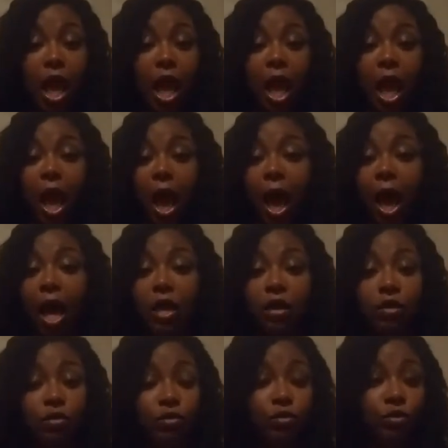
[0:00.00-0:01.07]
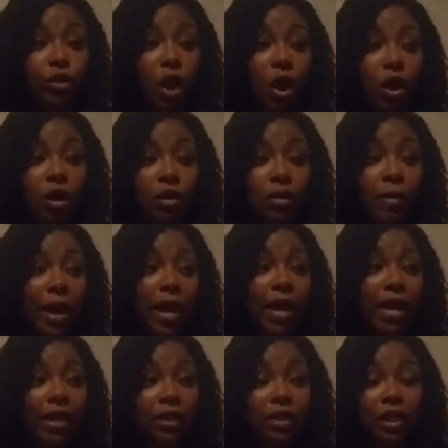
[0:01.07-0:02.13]
I lose all of my
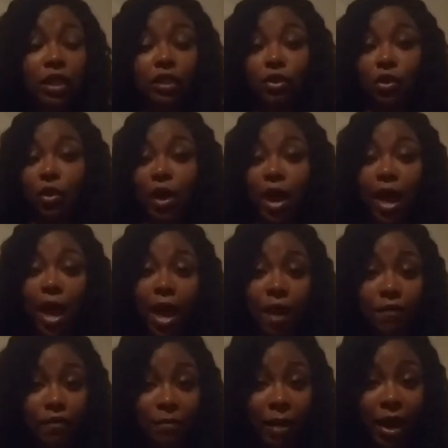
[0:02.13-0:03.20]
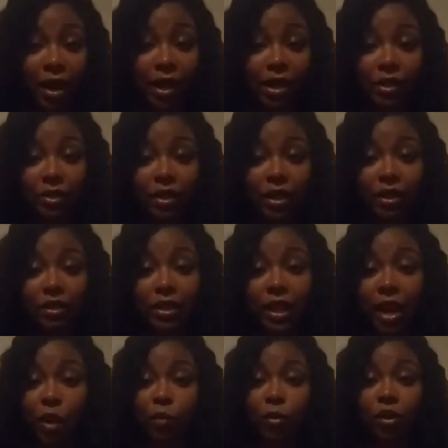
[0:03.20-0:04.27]
assets or half of my assets that I
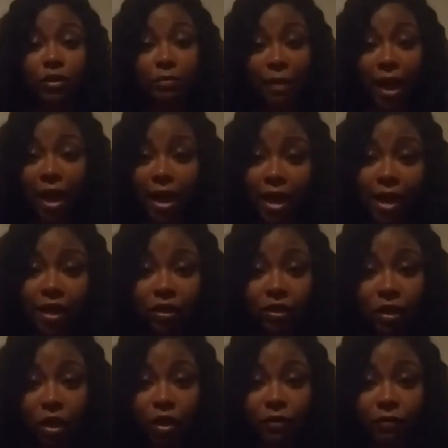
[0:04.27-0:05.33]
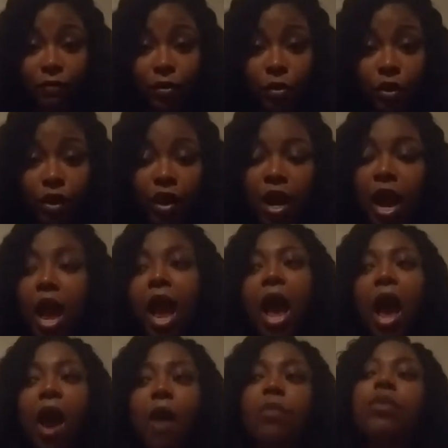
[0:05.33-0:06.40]
worked my ass off for,
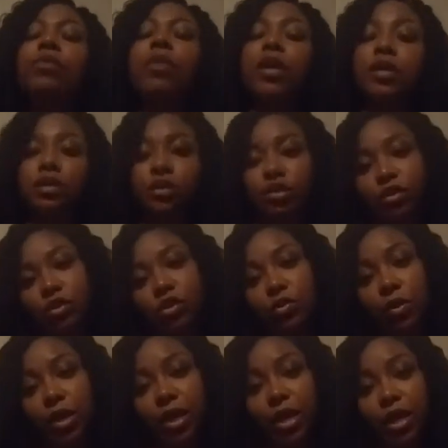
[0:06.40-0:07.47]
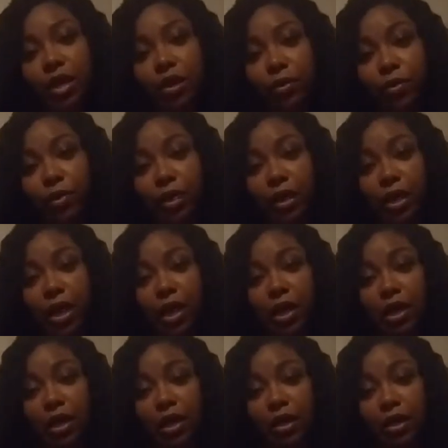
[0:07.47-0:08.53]
I would rather just go ahead on
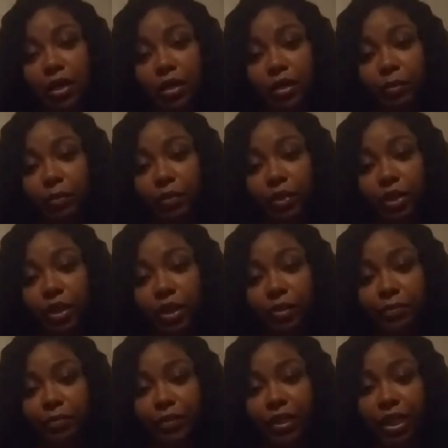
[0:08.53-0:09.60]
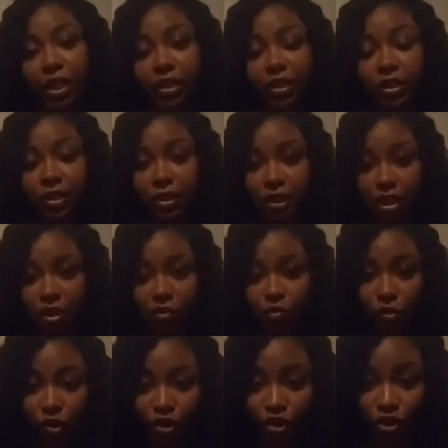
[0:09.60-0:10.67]
and get the prenup. Let's see what
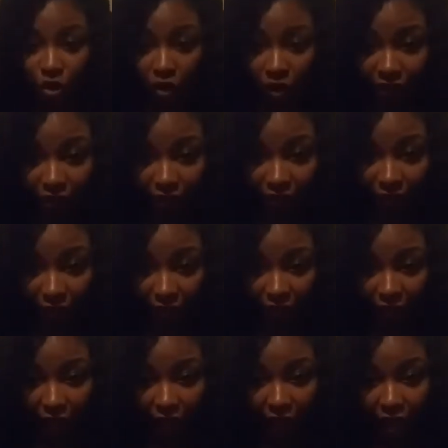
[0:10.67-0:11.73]
Sean is saying.